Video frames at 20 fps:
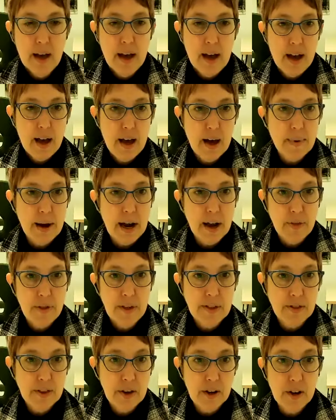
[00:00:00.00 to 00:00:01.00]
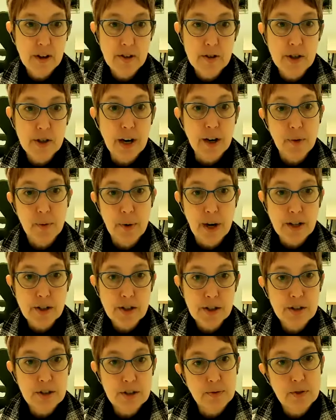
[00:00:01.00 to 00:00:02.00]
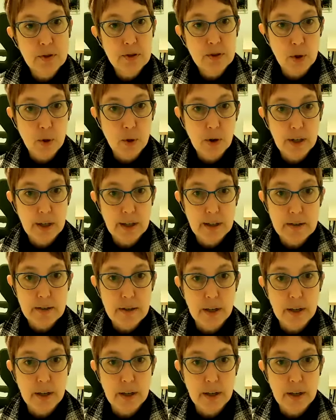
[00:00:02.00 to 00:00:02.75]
I think there are generations of stories